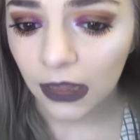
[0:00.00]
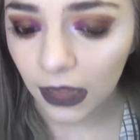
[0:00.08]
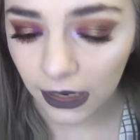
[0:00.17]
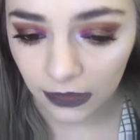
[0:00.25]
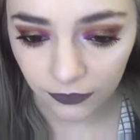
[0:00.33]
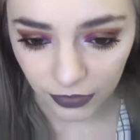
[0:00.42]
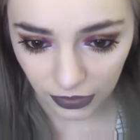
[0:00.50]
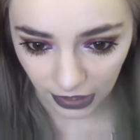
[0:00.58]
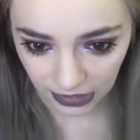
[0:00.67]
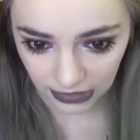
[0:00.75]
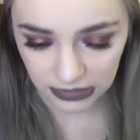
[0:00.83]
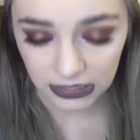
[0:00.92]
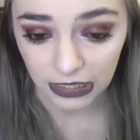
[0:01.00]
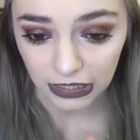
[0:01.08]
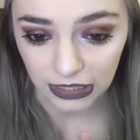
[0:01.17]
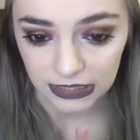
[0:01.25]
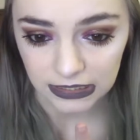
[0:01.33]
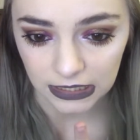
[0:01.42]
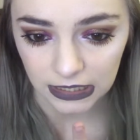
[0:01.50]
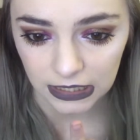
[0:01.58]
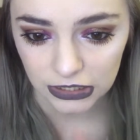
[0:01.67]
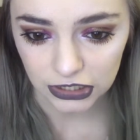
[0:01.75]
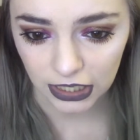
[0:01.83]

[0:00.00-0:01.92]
Like I feel like it's a nice finish.